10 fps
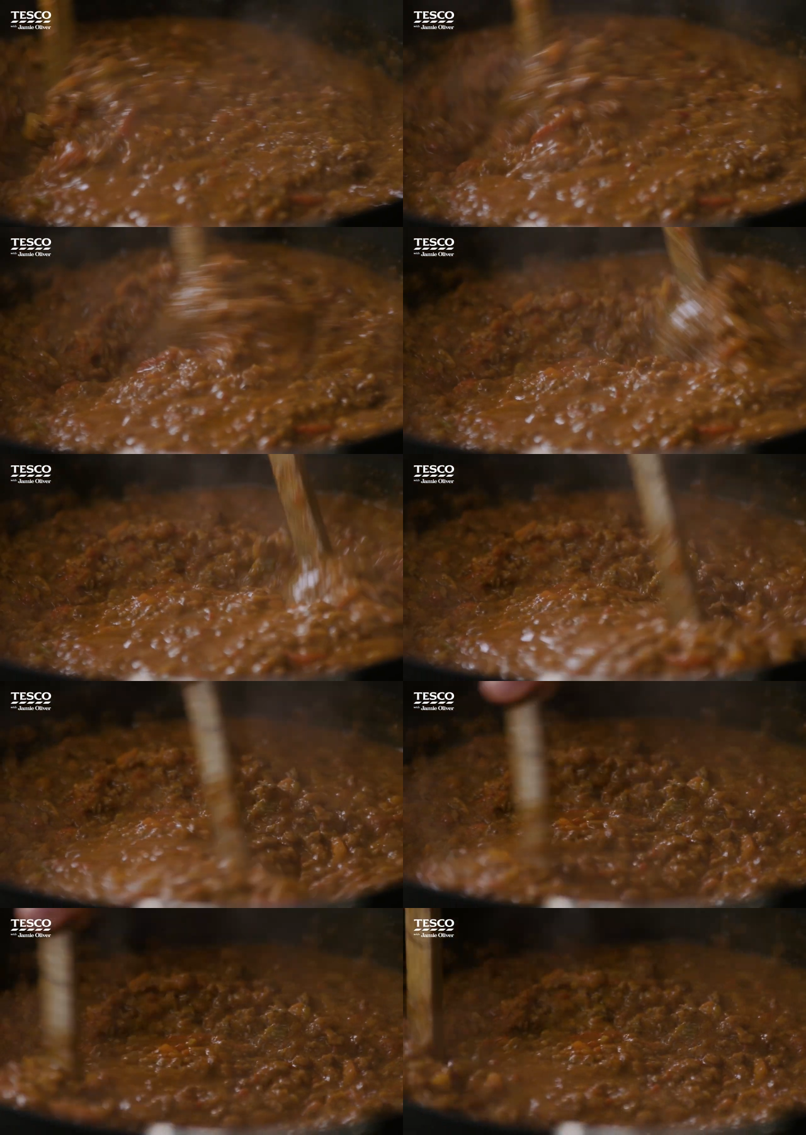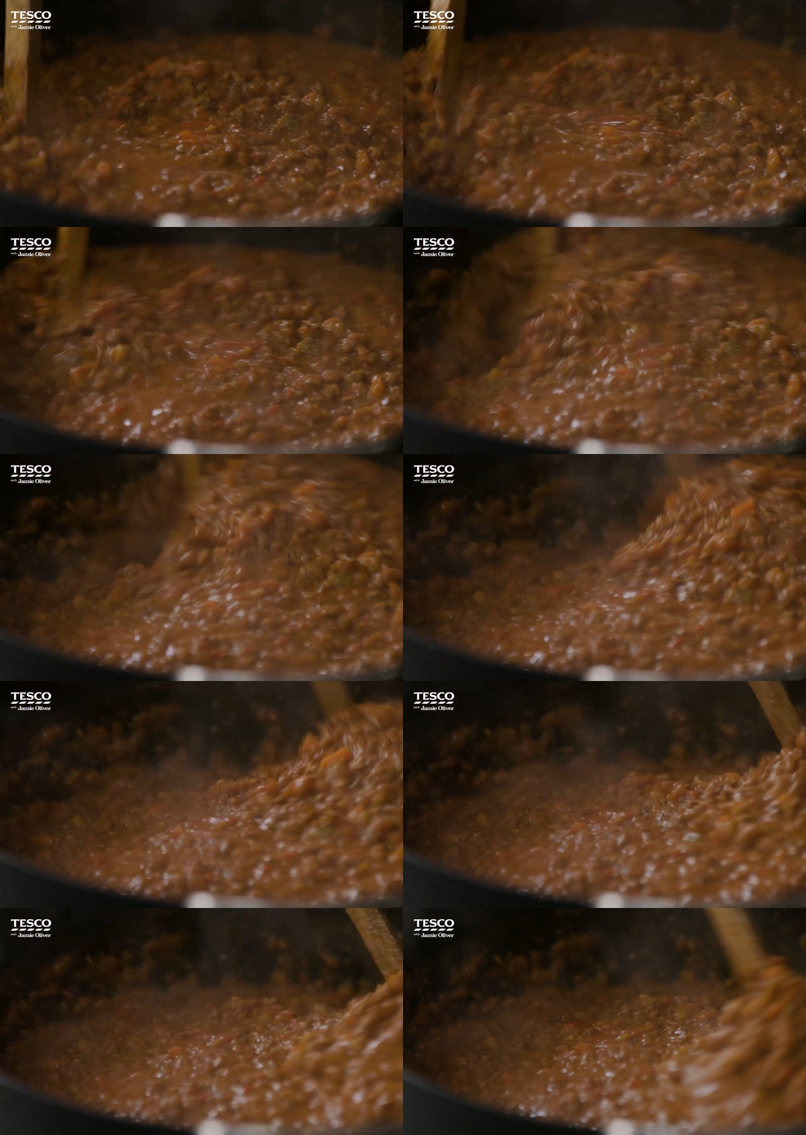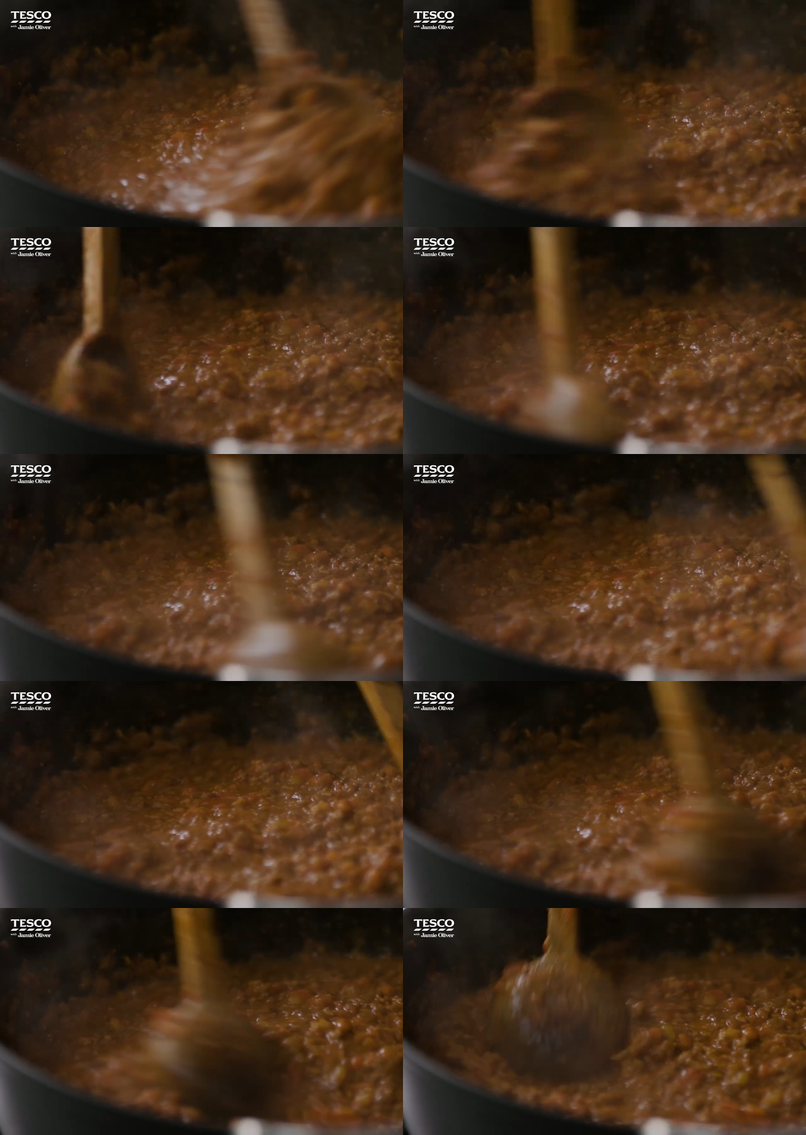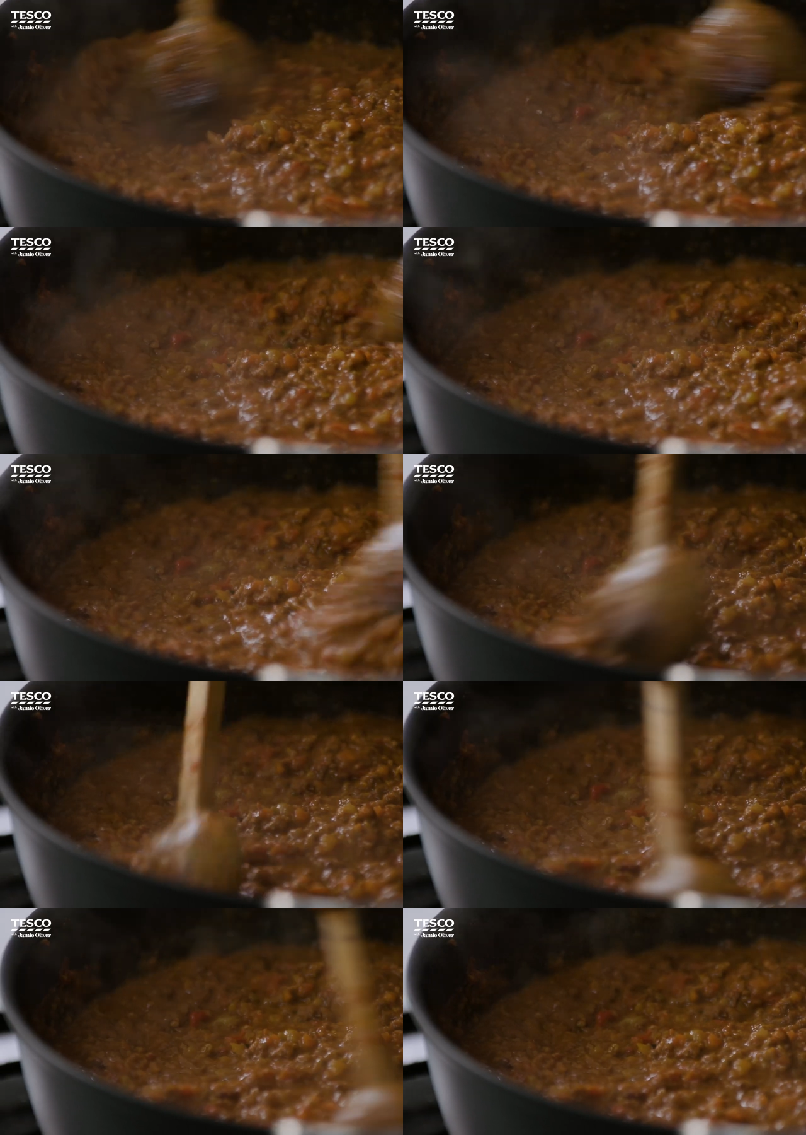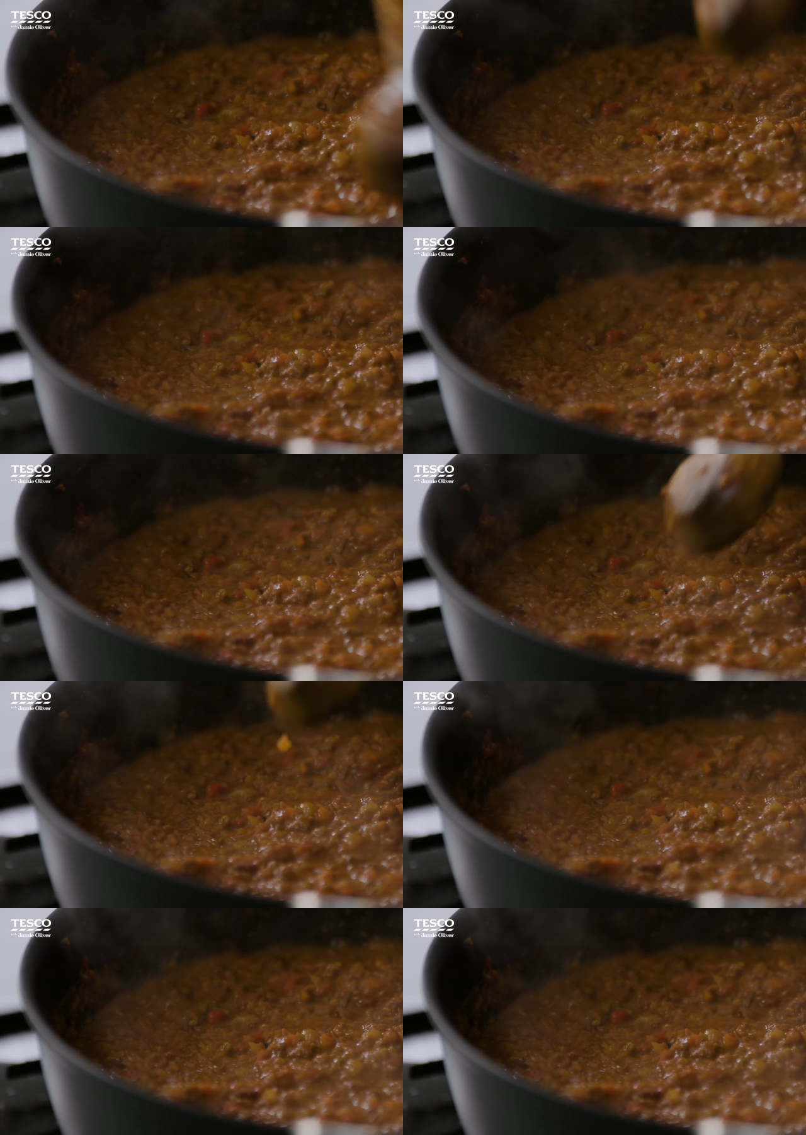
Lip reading: [unreadable: no face in view]